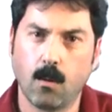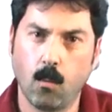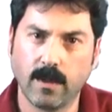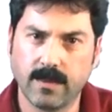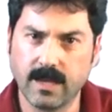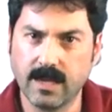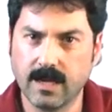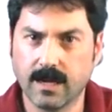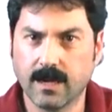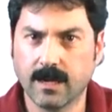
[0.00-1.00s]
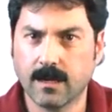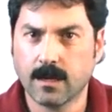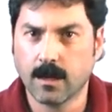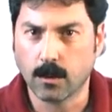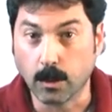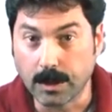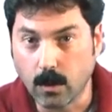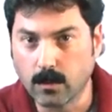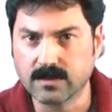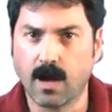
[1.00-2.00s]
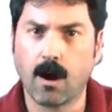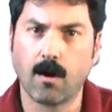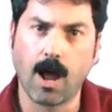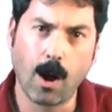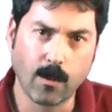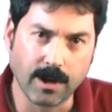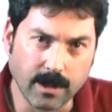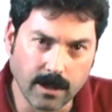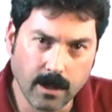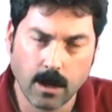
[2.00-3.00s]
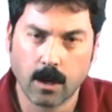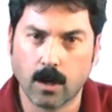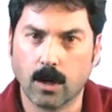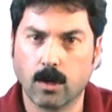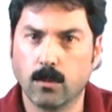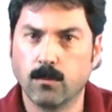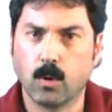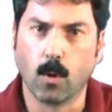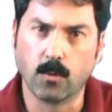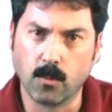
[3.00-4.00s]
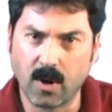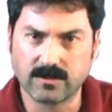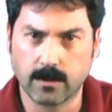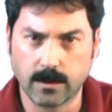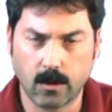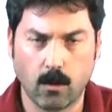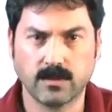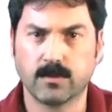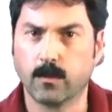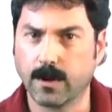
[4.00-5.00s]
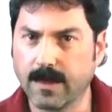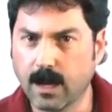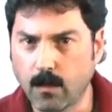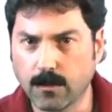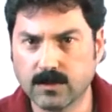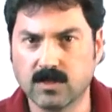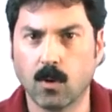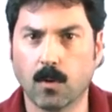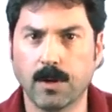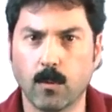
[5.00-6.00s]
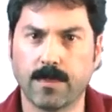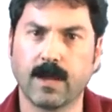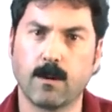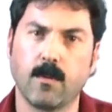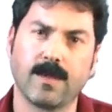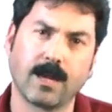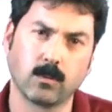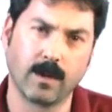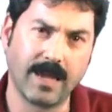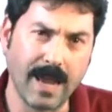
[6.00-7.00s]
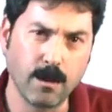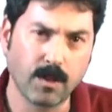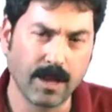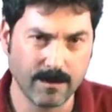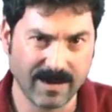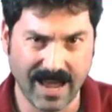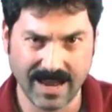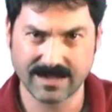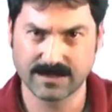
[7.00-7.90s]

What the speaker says: what the learning goals are, how we're going to go through the process of learning goals, we're thinking about the story, we're thinking about the actual gameplay mechanics